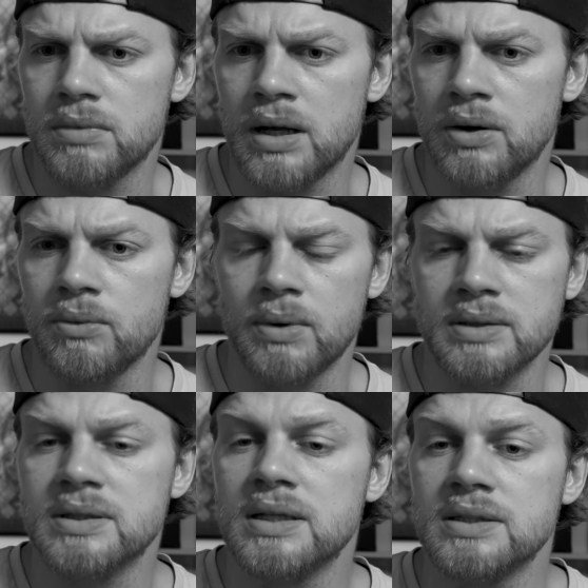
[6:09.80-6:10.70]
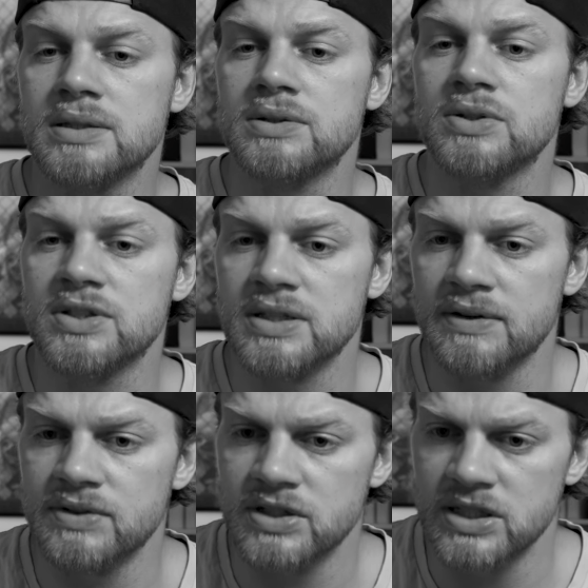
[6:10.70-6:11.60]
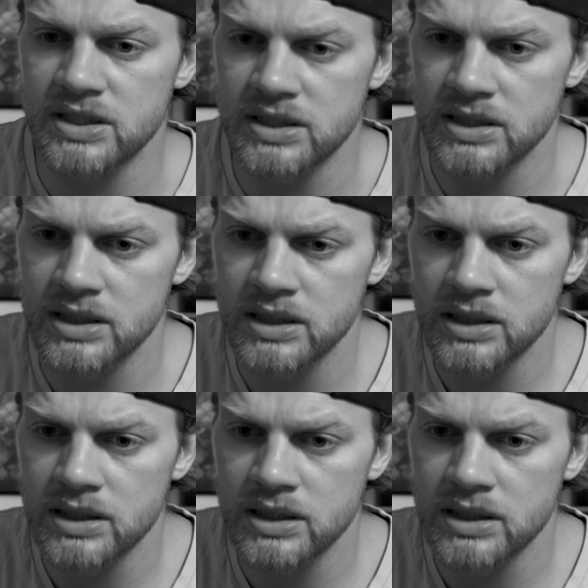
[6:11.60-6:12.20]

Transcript: I don't know why it says 17.